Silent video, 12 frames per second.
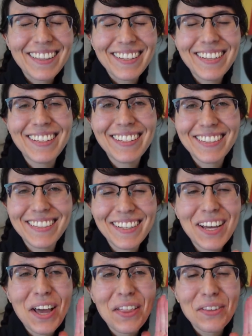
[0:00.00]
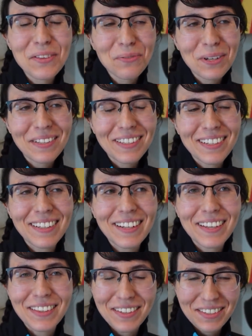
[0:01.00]
this this wristlet
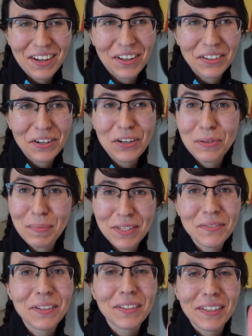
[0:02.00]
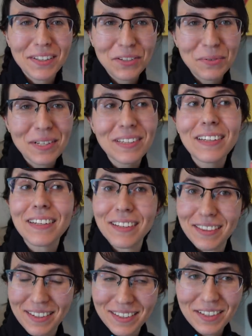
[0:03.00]
in this color, specifically this wristlet
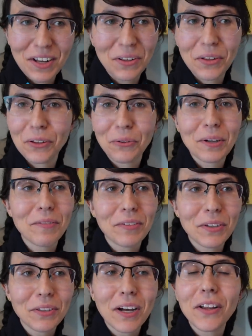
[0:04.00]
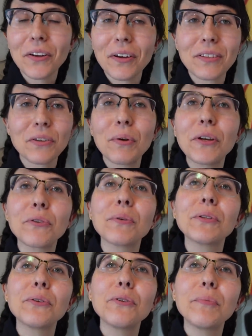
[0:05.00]
in this color, the Greenfield color. It's going to
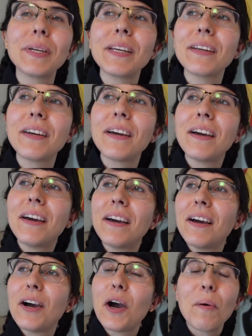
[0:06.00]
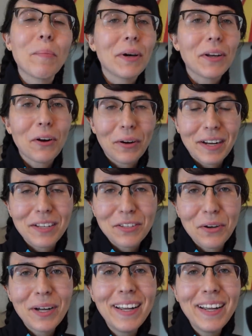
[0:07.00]
elude me. But all right, so